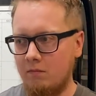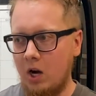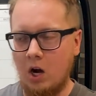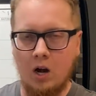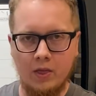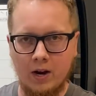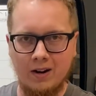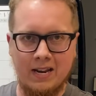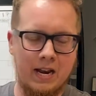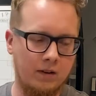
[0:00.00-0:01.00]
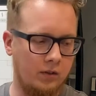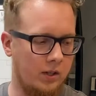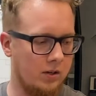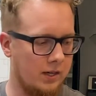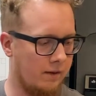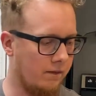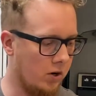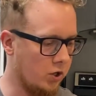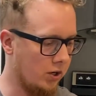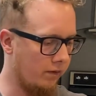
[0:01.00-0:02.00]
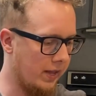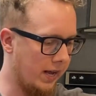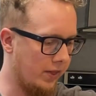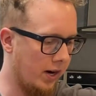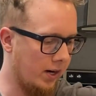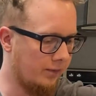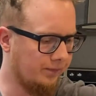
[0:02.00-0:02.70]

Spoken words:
on there natively. There's not a version of that there.